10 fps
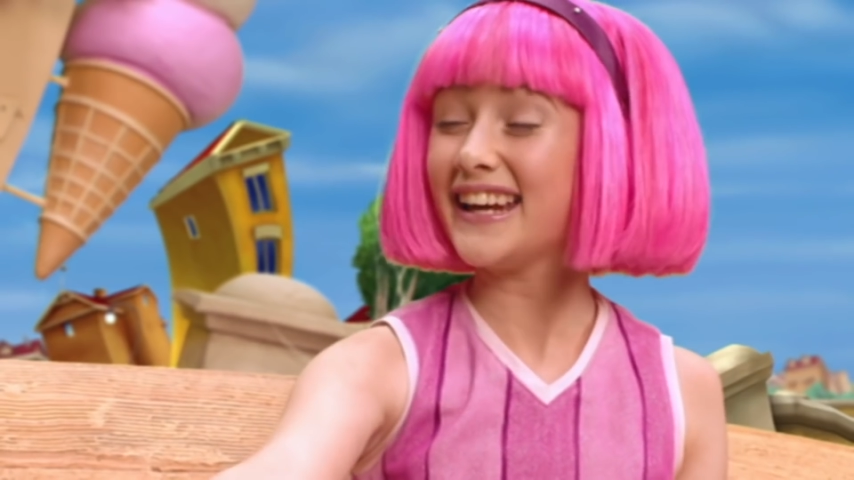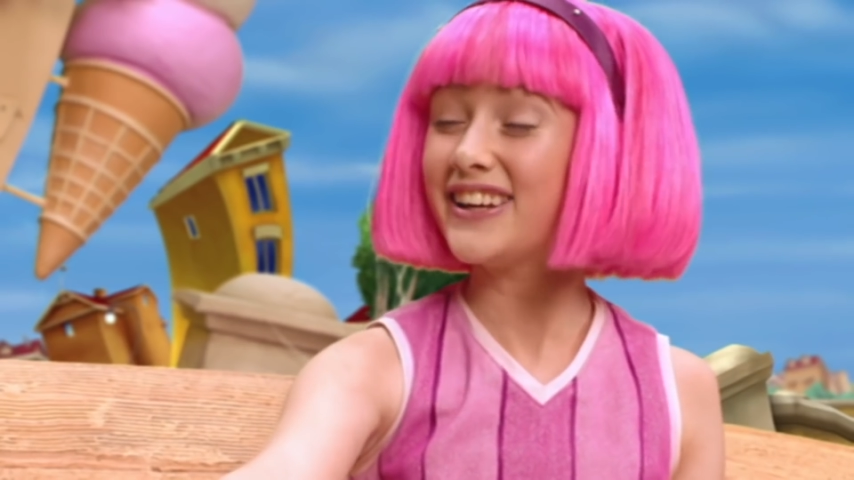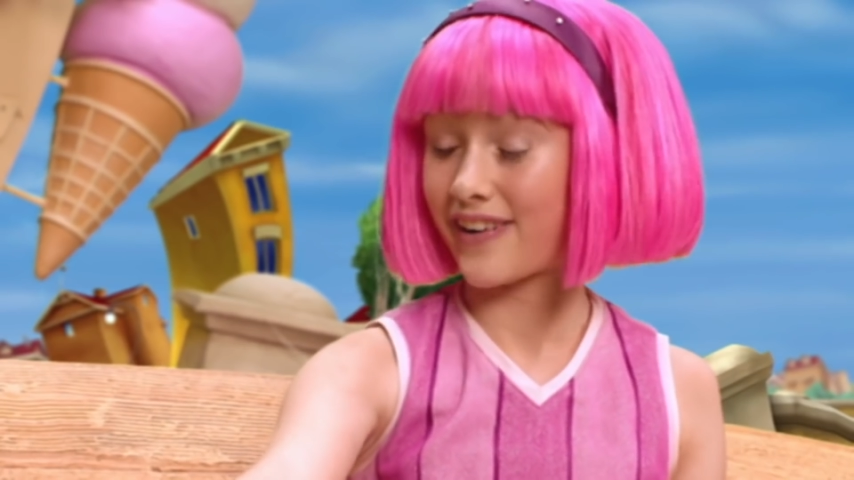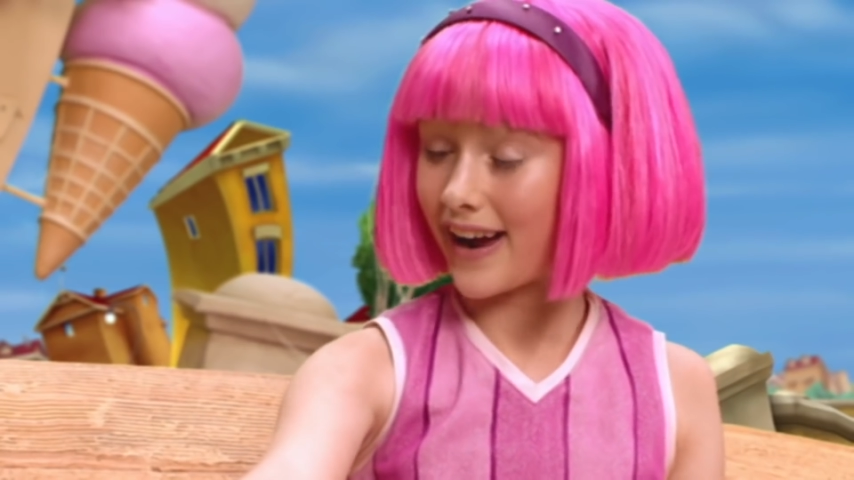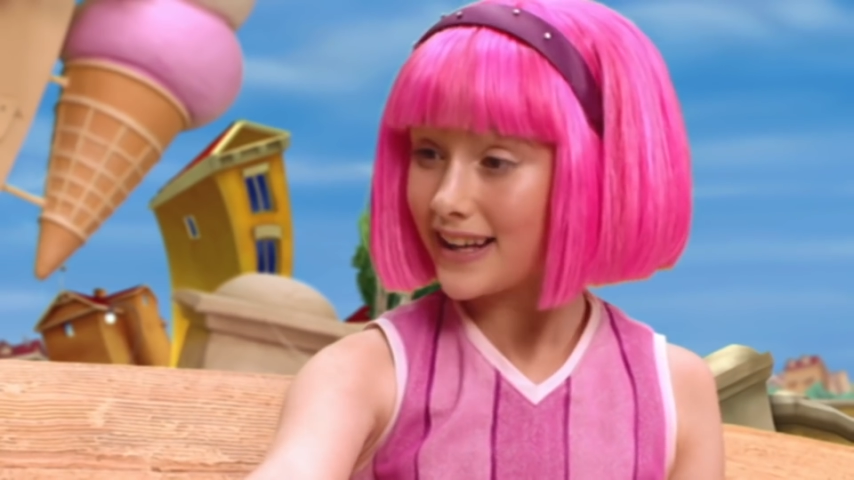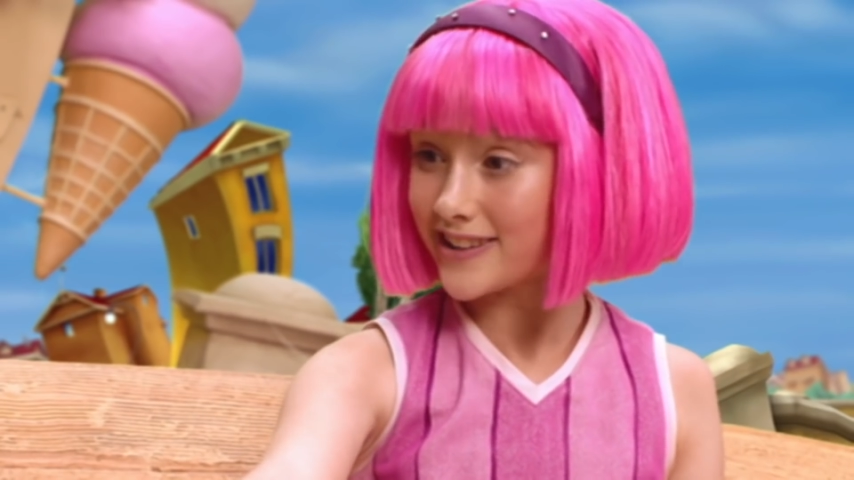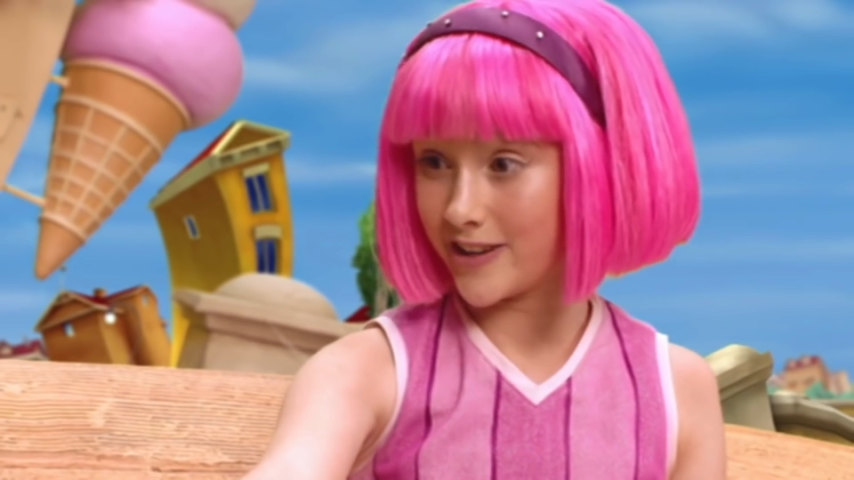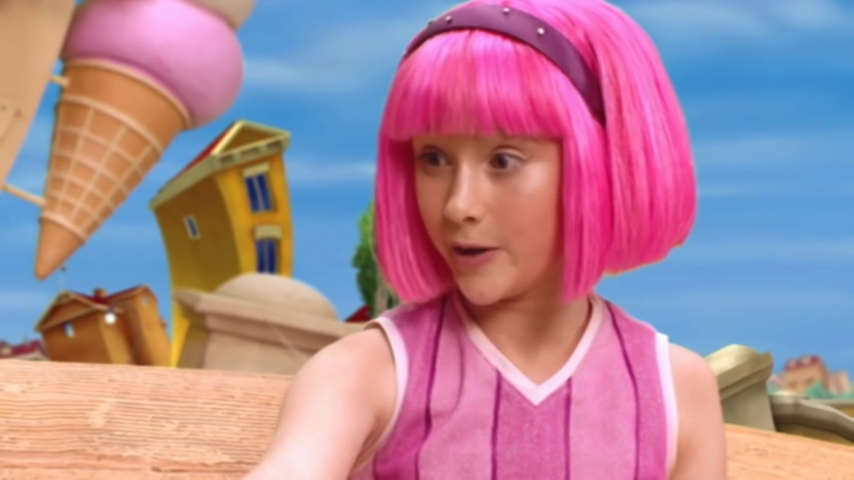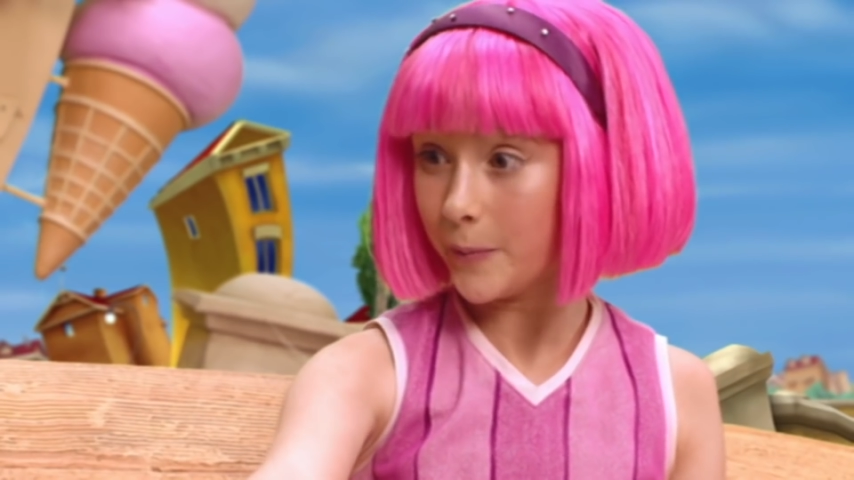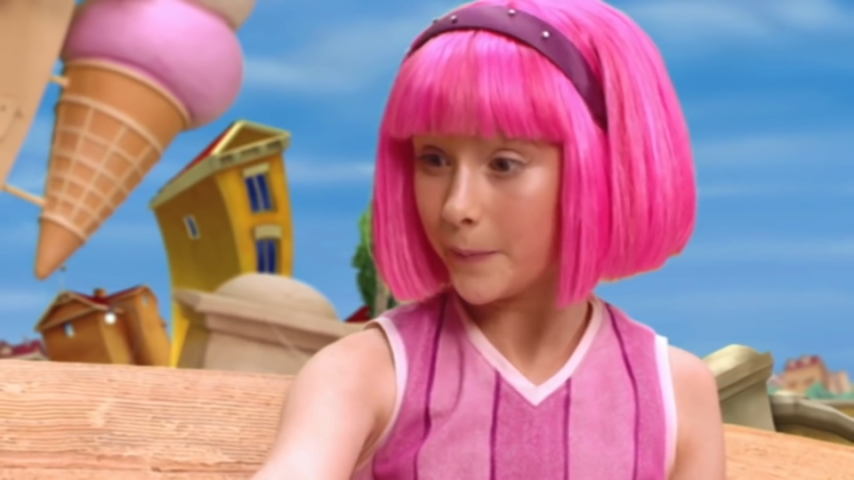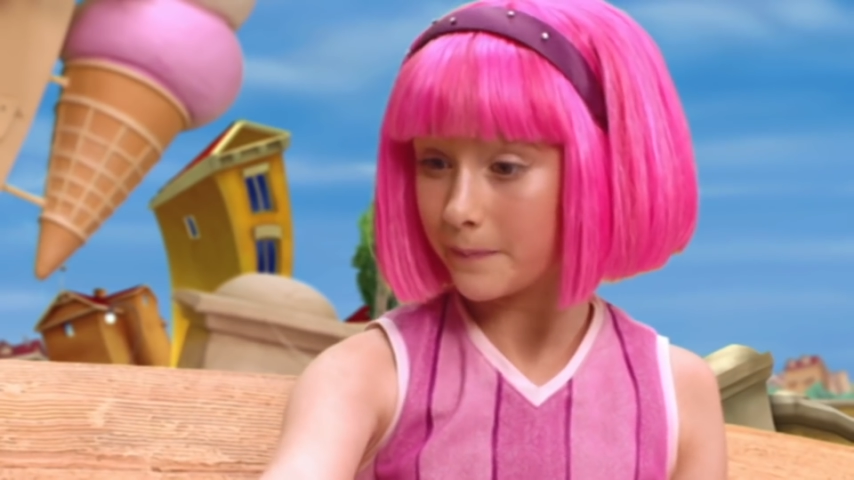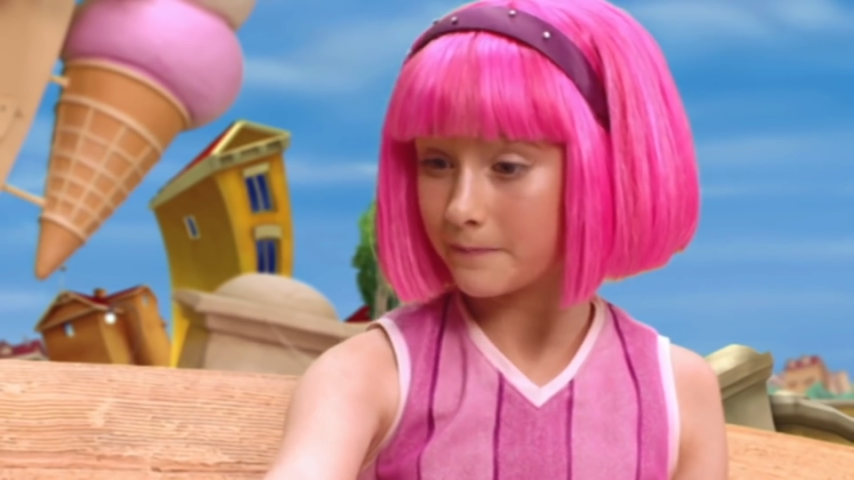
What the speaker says: like your costume.